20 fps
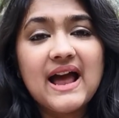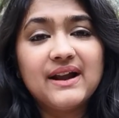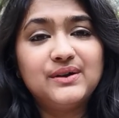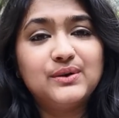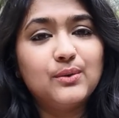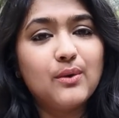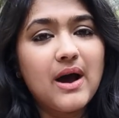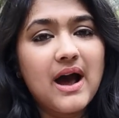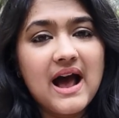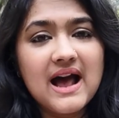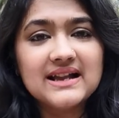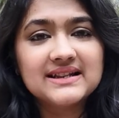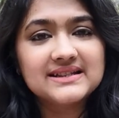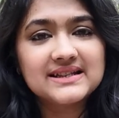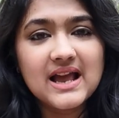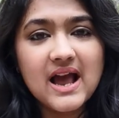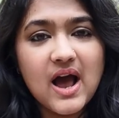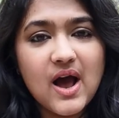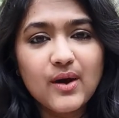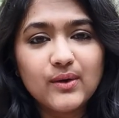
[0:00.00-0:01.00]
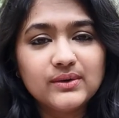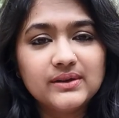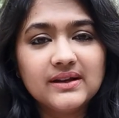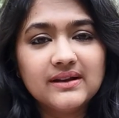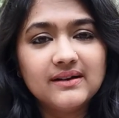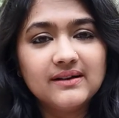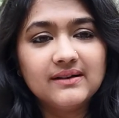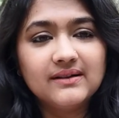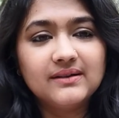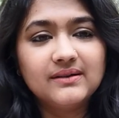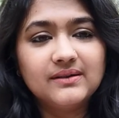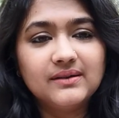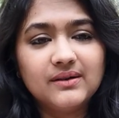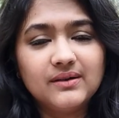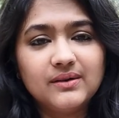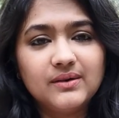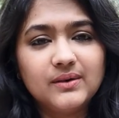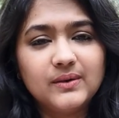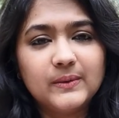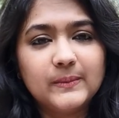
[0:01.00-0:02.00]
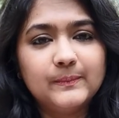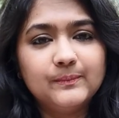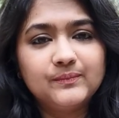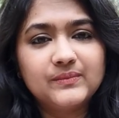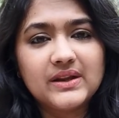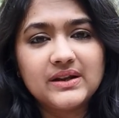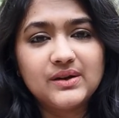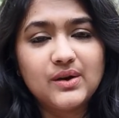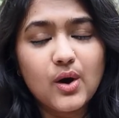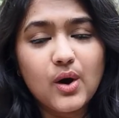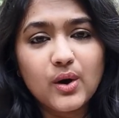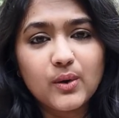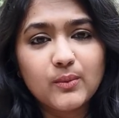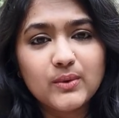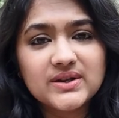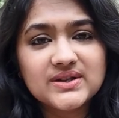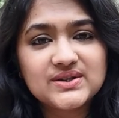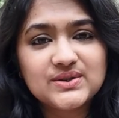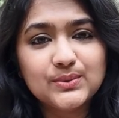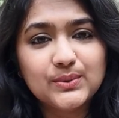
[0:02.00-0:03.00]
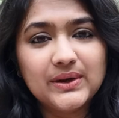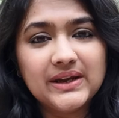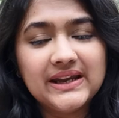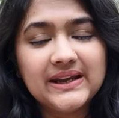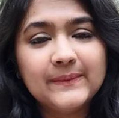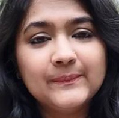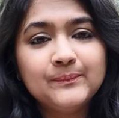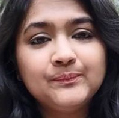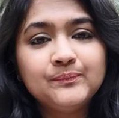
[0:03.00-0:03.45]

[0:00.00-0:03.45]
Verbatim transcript: to ask how the uh, dog was doing